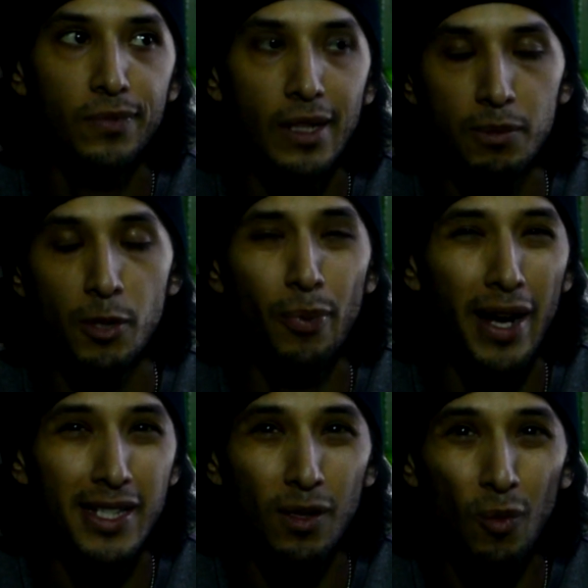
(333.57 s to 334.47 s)
I'm
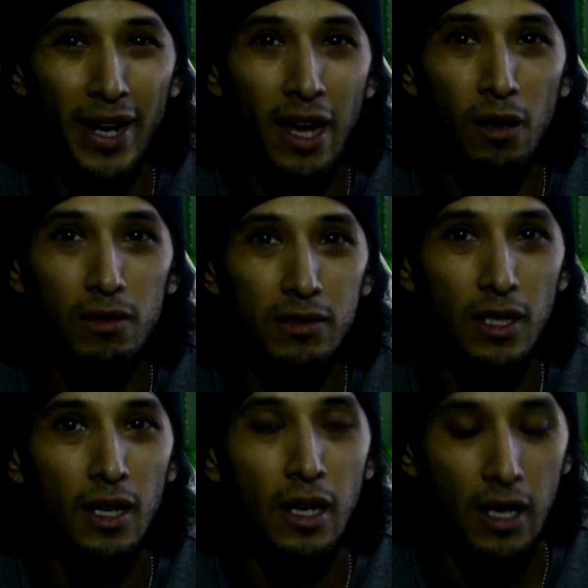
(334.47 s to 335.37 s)
surprised it went out
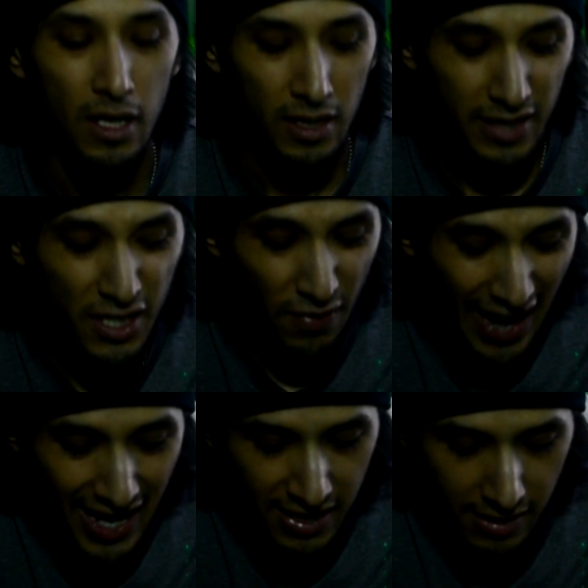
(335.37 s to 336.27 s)
this
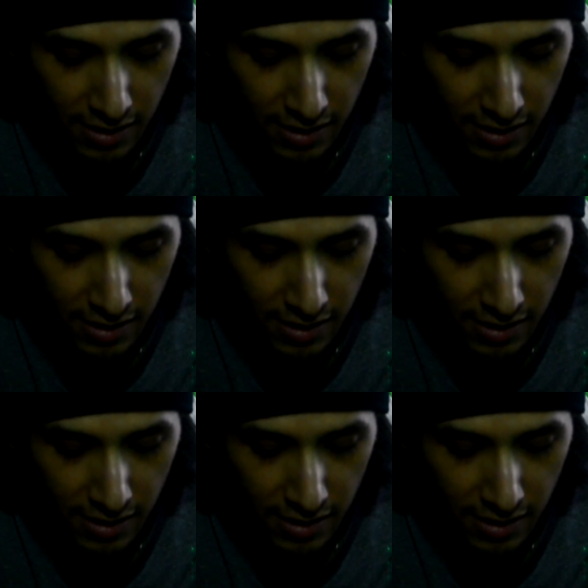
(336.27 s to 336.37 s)
fast.